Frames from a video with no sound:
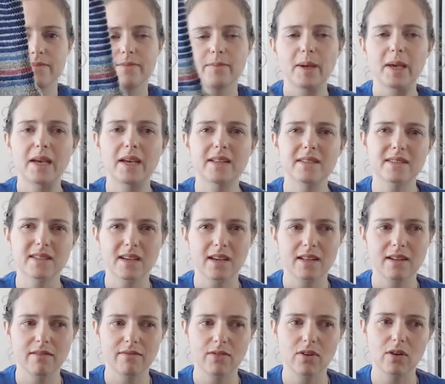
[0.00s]
pants I kind
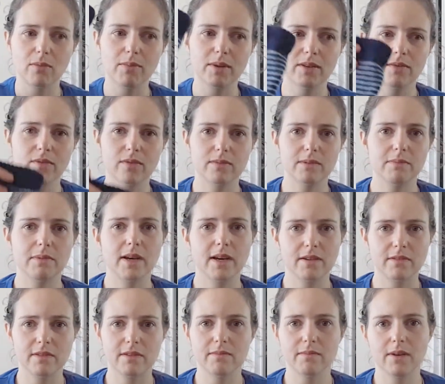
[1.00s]
of copied from a
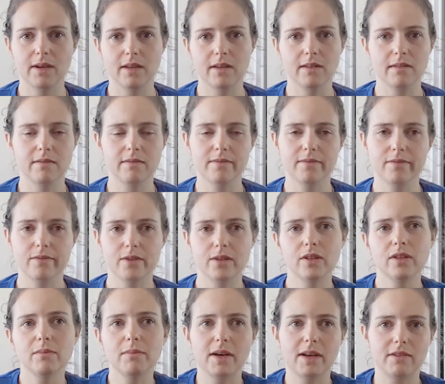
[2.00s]
pattern. Not a
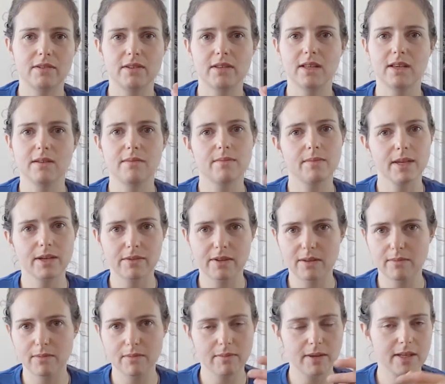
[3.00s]
pattern, like my
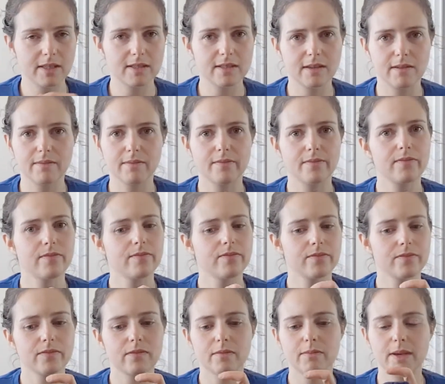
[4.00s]
grandma made some
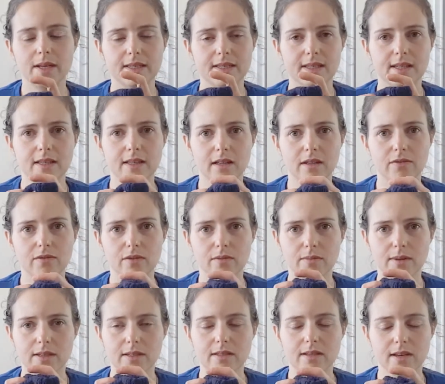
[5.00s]
pants like that for
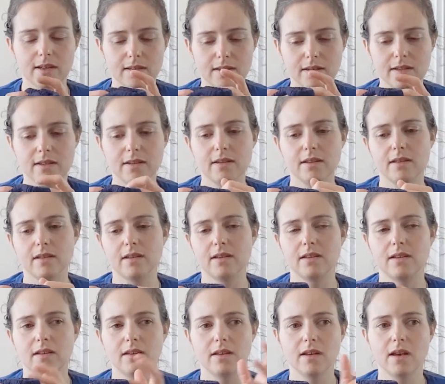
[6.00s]
my son, and then I
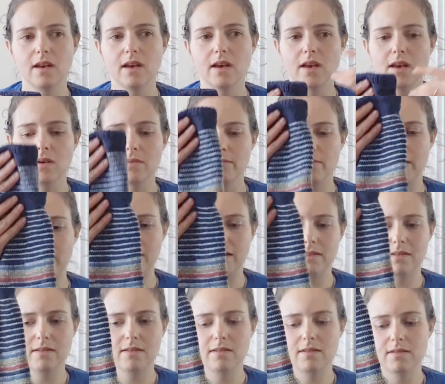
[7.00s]
made
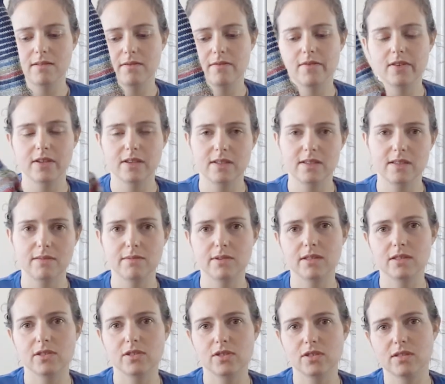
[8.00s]
very similar,
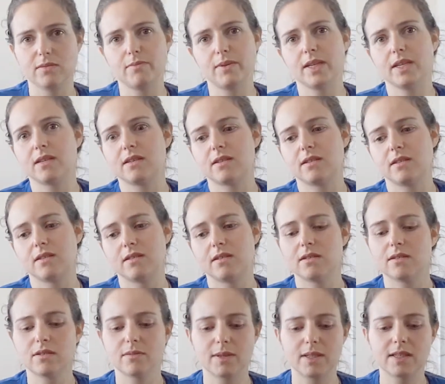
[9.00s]
just bigger.
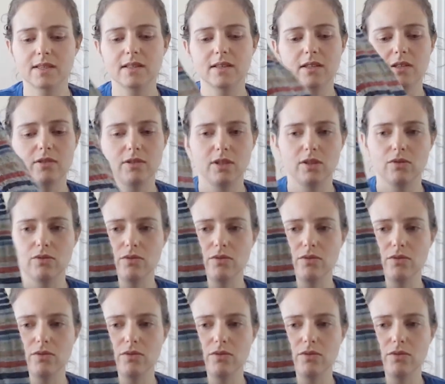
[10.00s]
So basically you need 2